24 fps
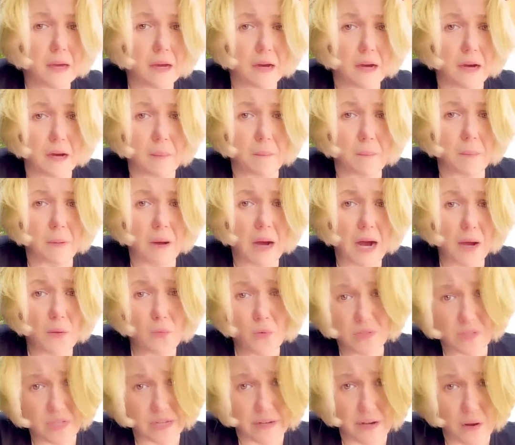I
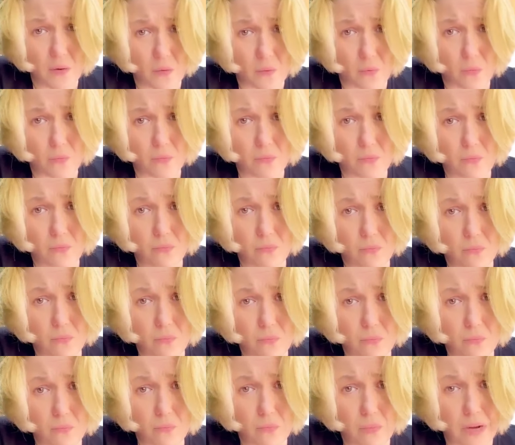will say no.
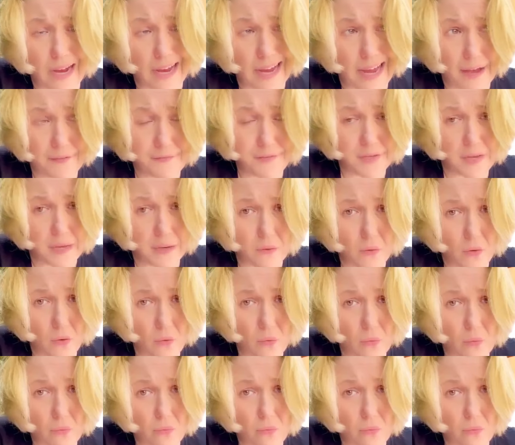I have said no.